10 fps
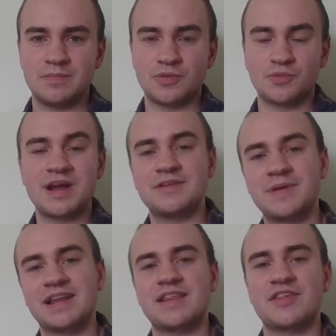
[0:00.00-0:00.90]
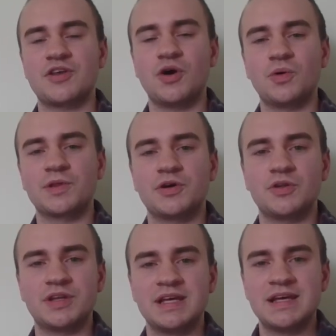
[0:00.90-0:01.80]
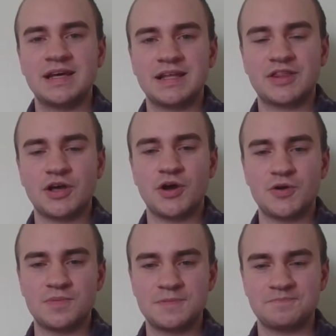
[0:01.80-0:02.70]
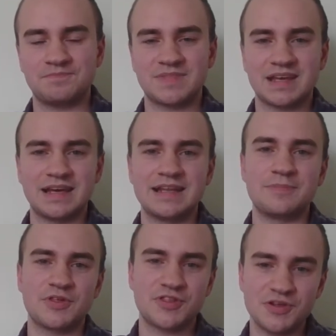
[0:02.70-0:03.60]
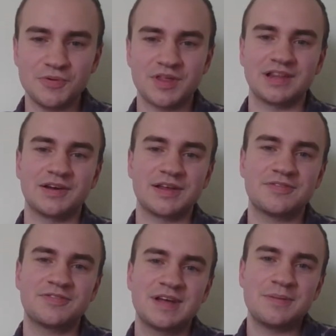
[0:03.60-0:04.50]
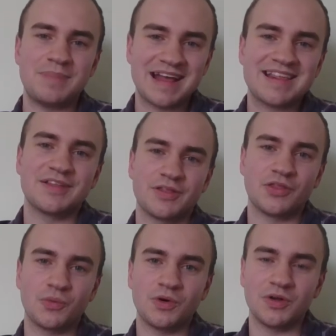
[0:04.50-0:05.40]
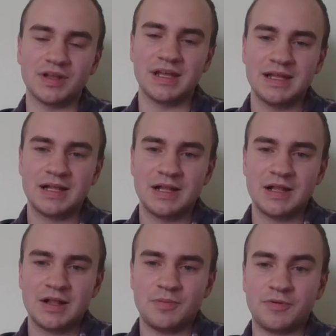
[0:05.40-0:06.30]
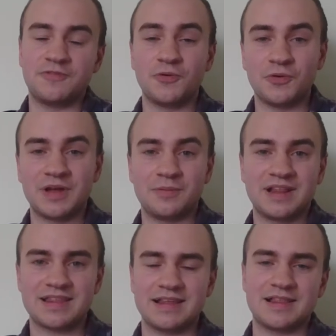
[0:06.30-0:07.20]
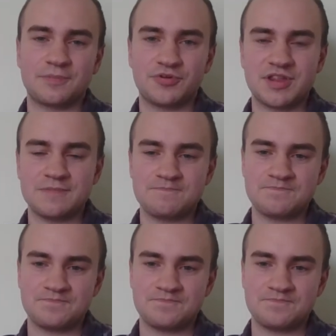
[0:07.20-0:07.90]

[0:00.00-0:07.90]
But Red manages to hold on to hope, and he pursues a life better than the one before he went into prison.